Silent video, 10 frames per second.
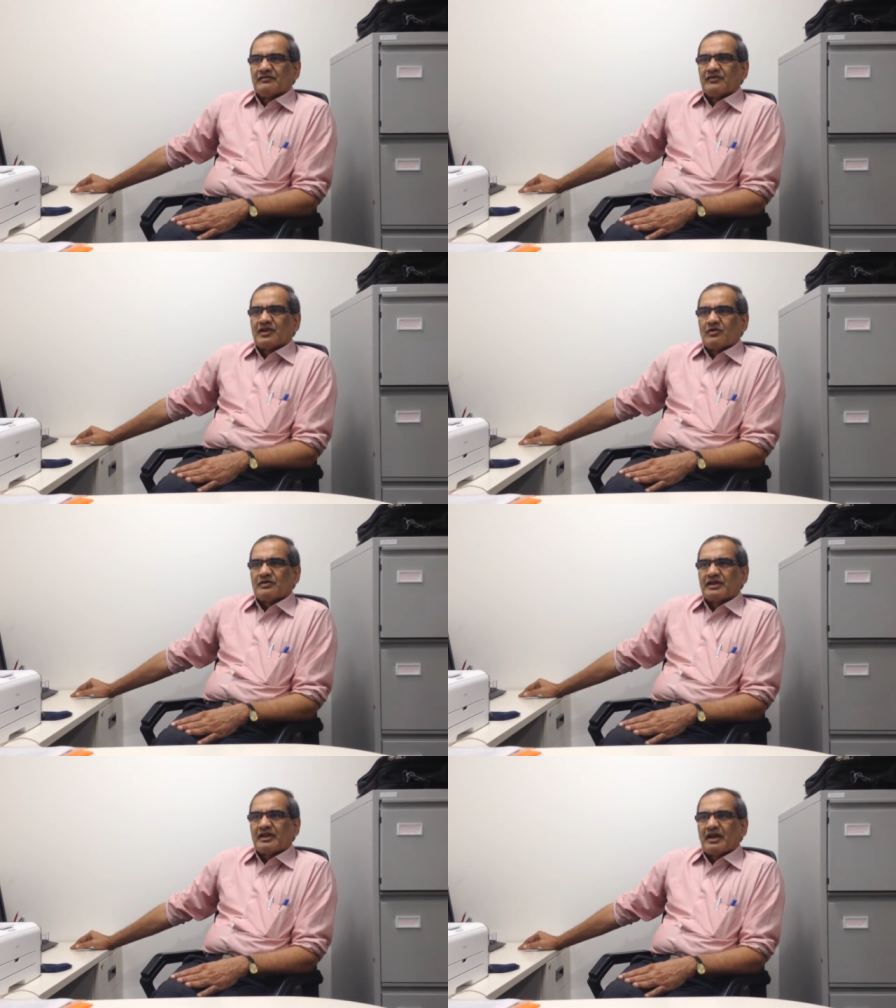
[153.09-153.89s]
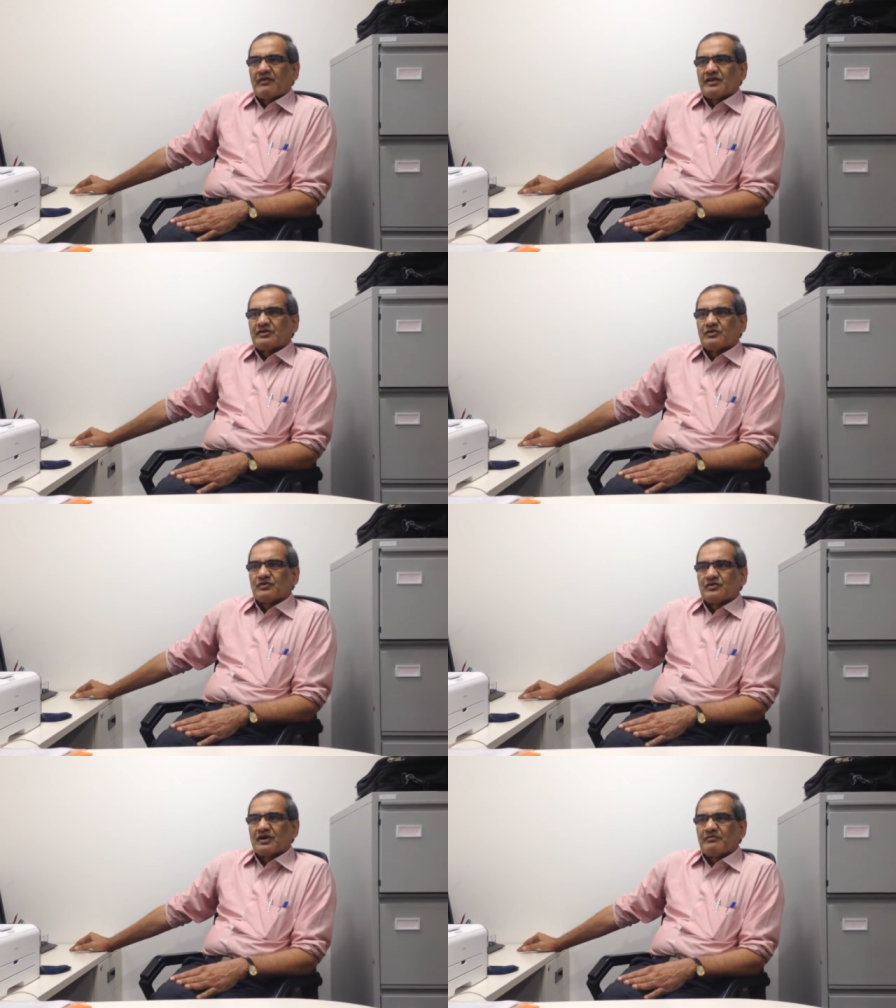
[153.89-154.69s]
without they having
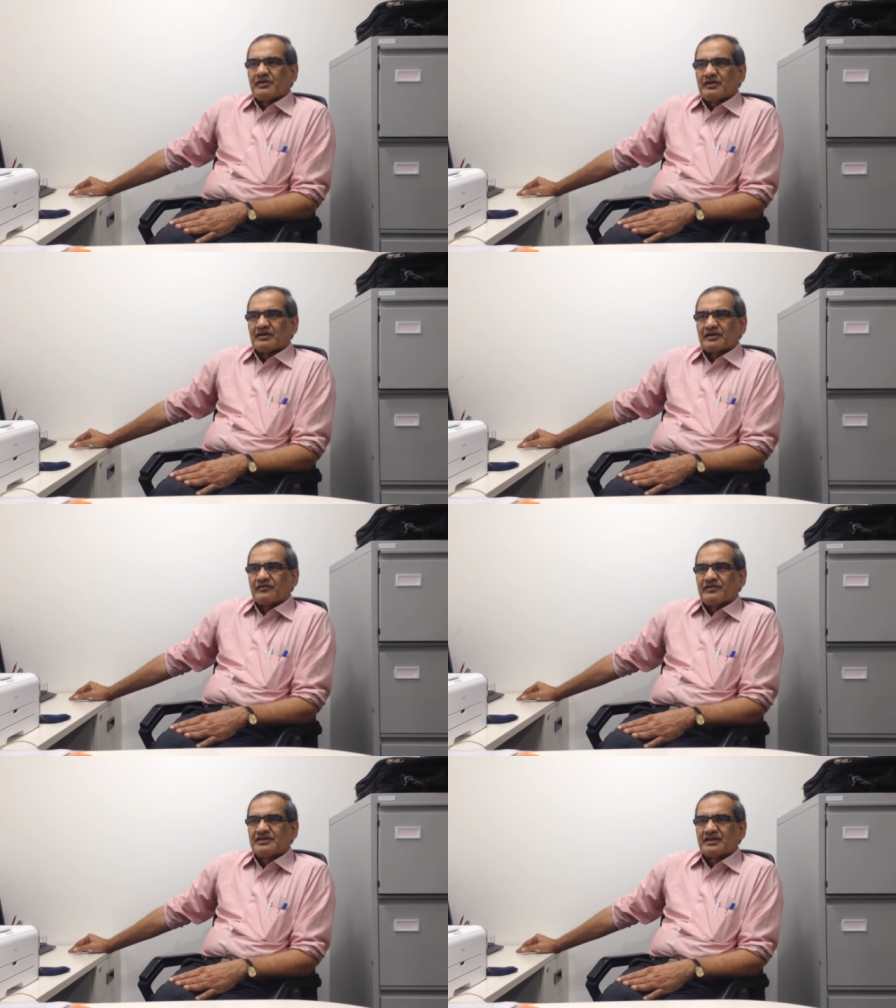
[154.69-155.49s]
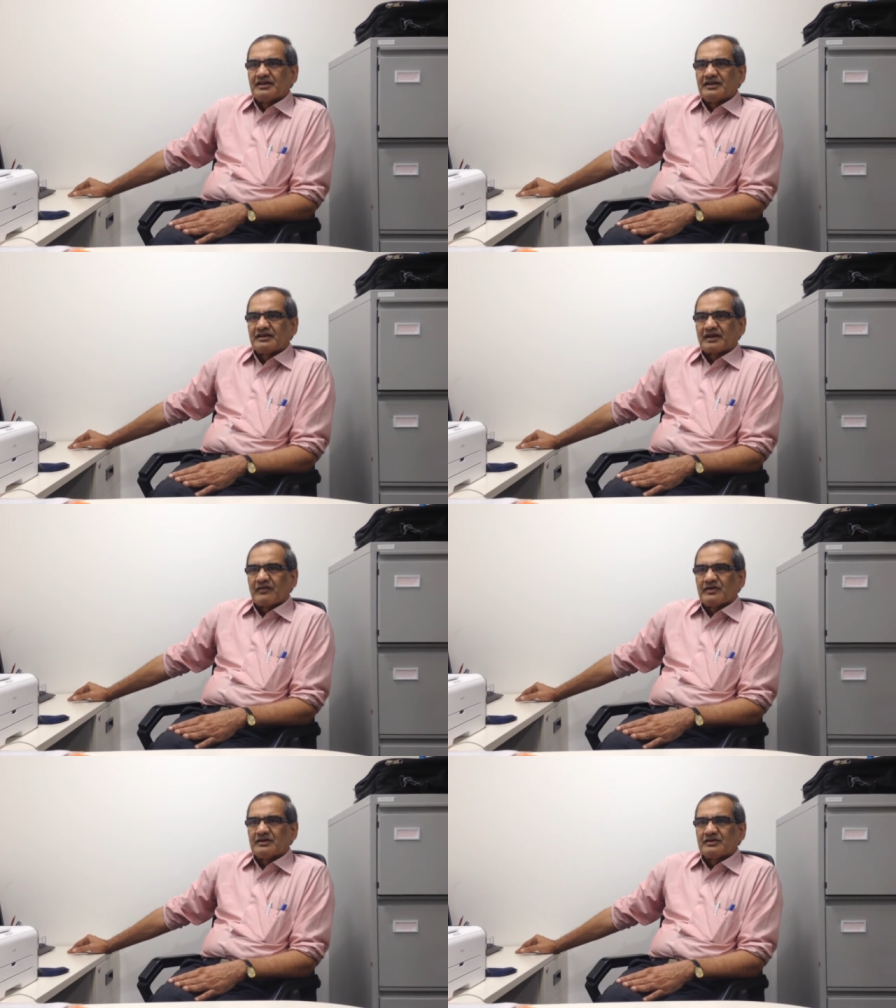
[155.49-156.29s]
to come here and physically
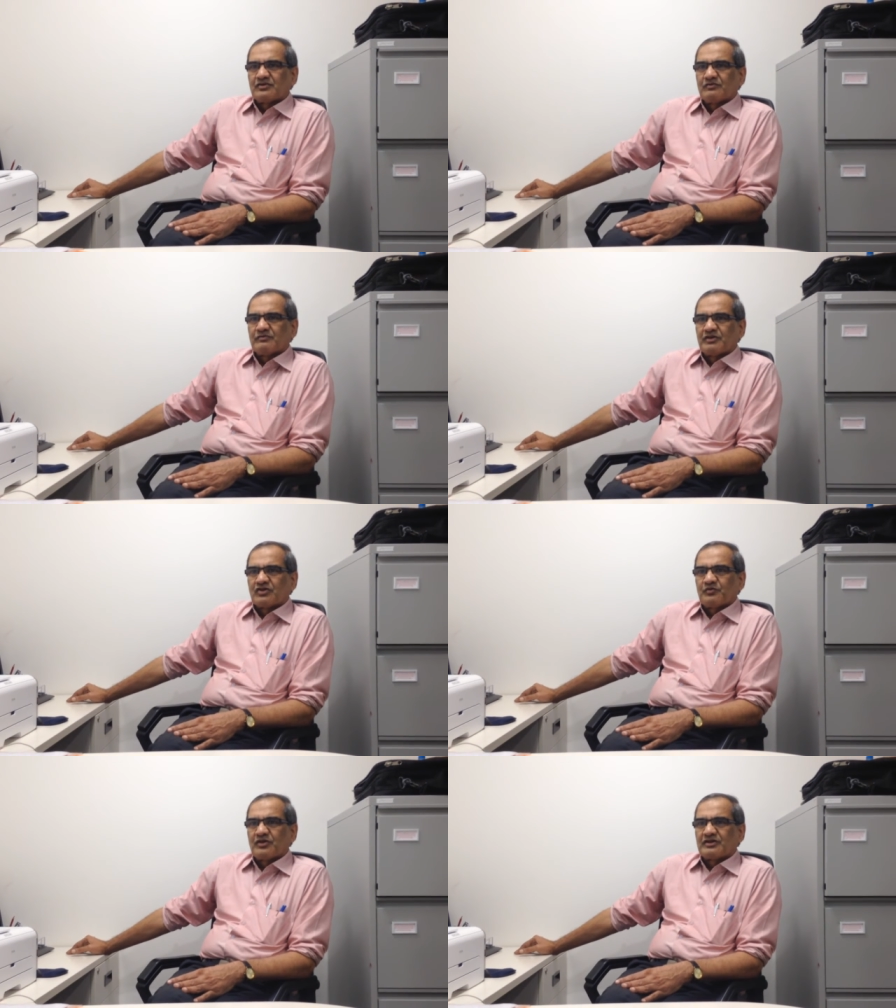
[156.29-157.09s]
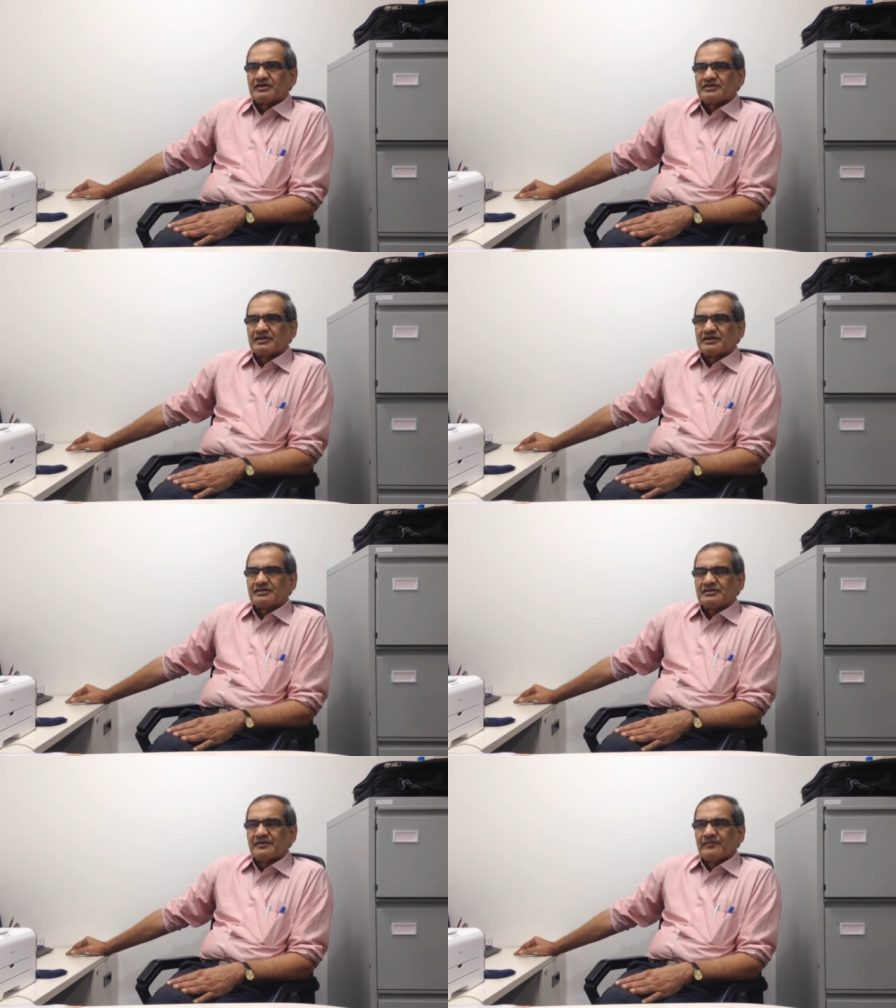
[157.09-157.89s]
travel to metropolitan
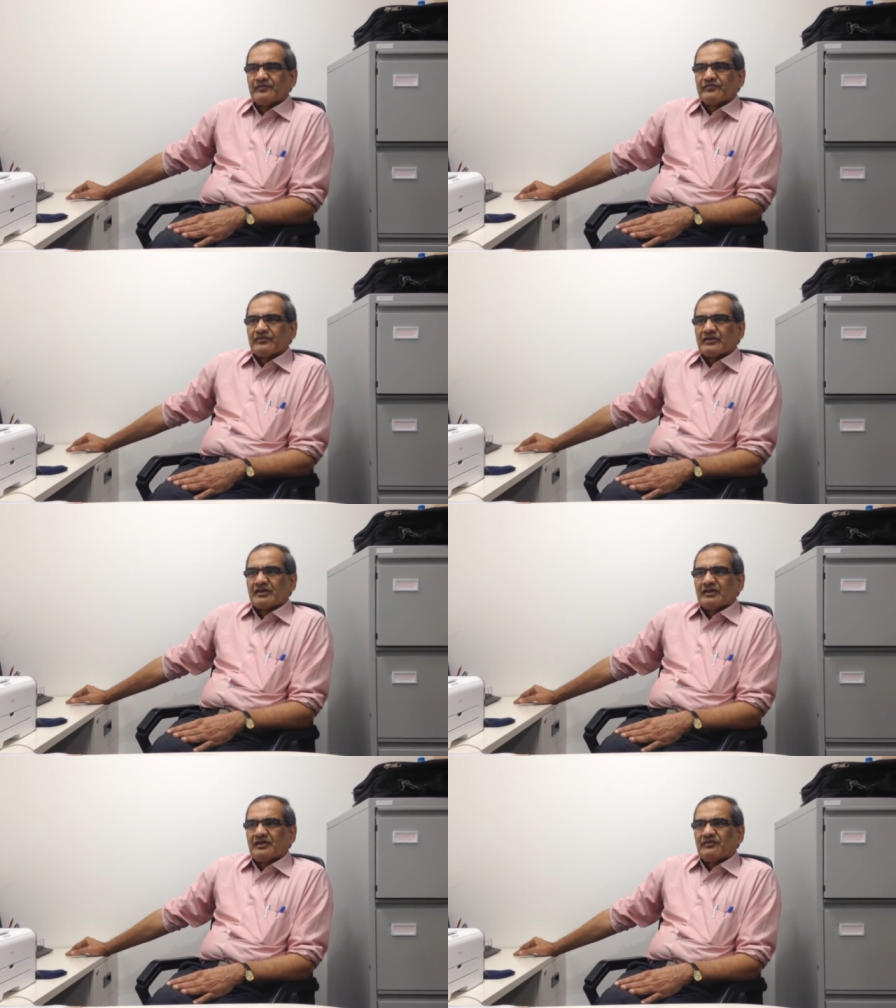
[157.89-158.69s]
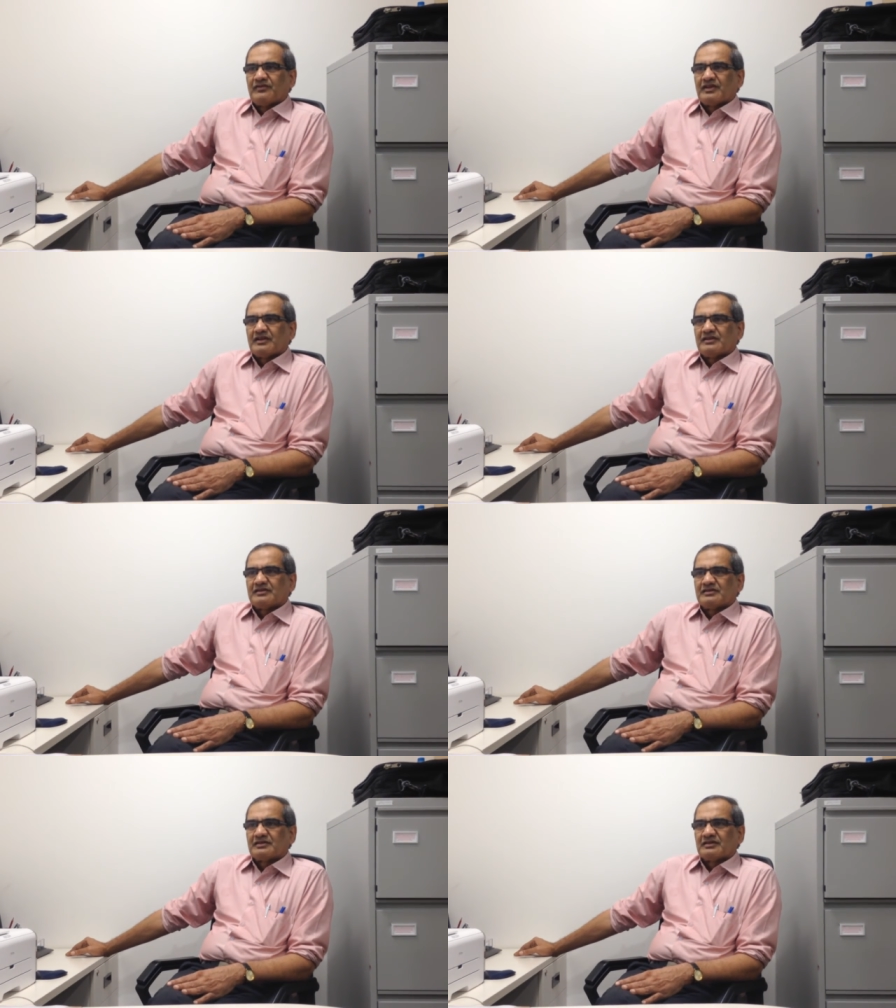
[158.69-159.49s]
cities if there
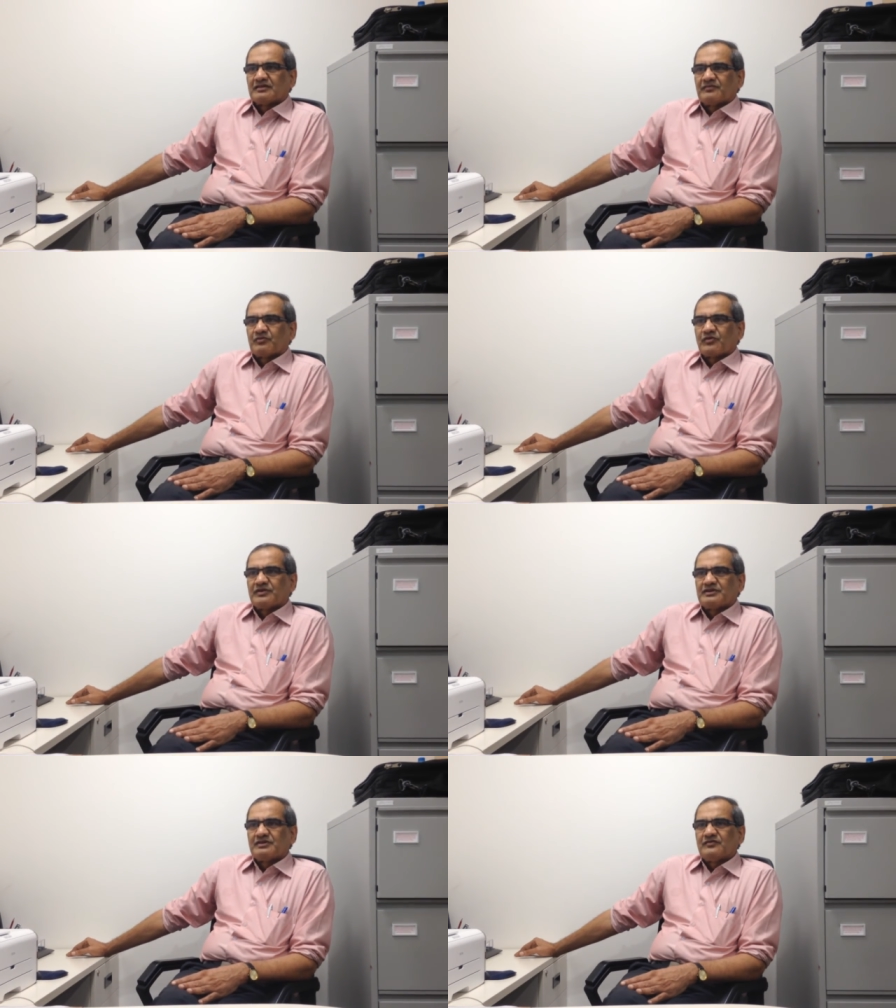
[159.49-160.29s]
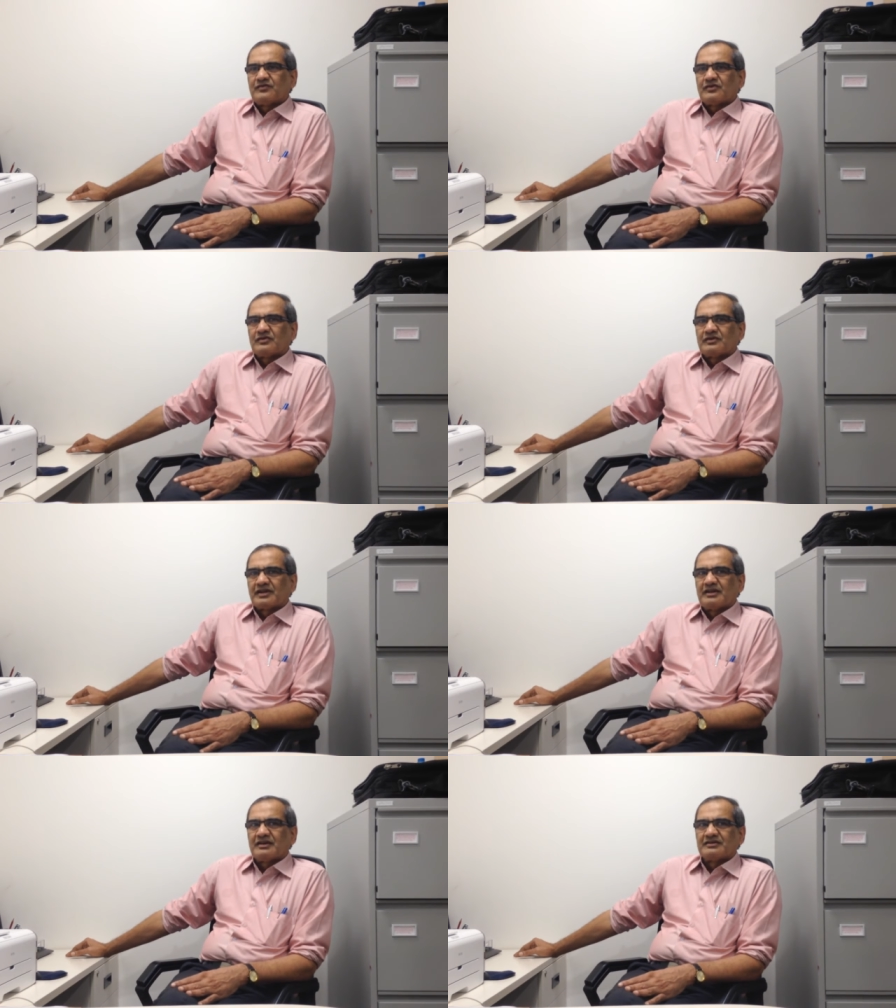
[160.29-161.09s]
is provision for
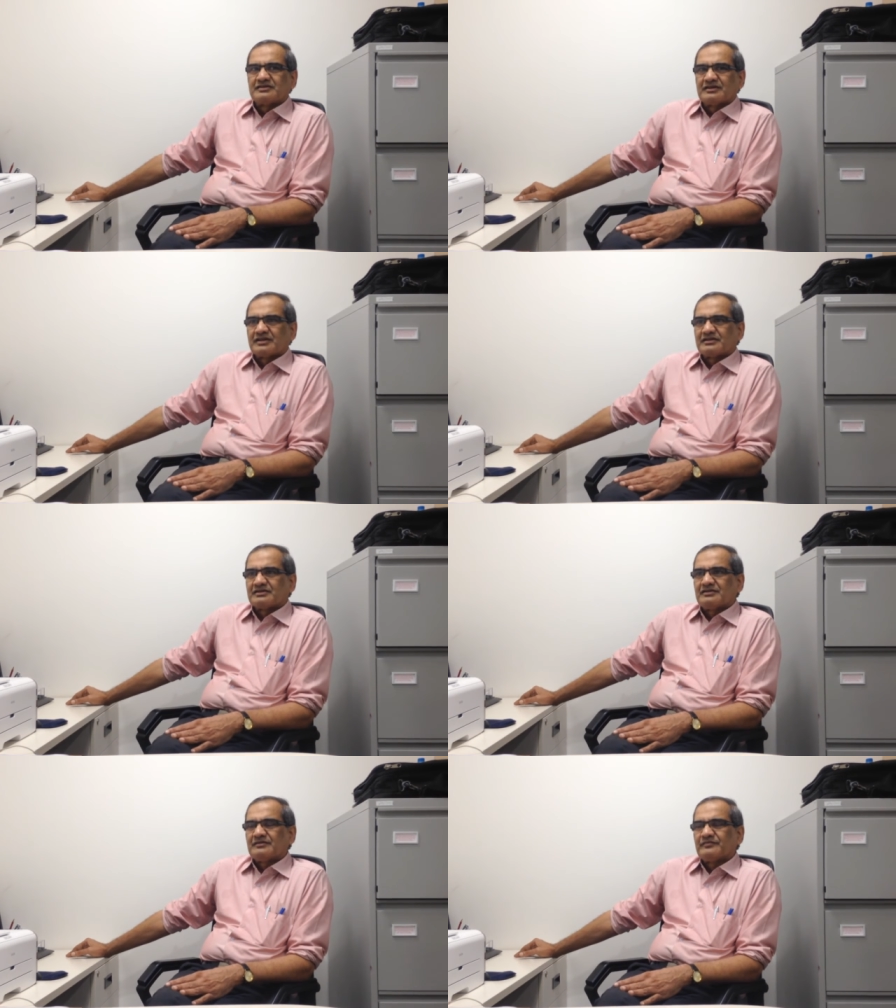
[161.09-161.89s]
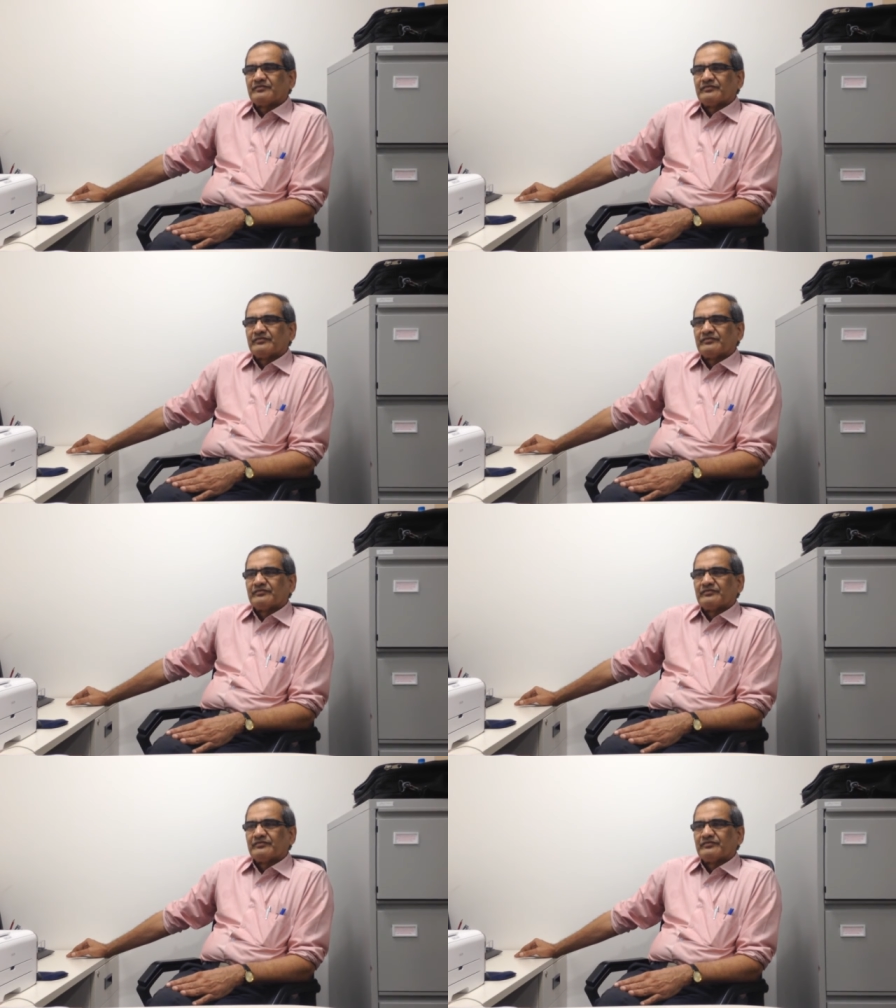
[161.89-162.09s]
teleconsultation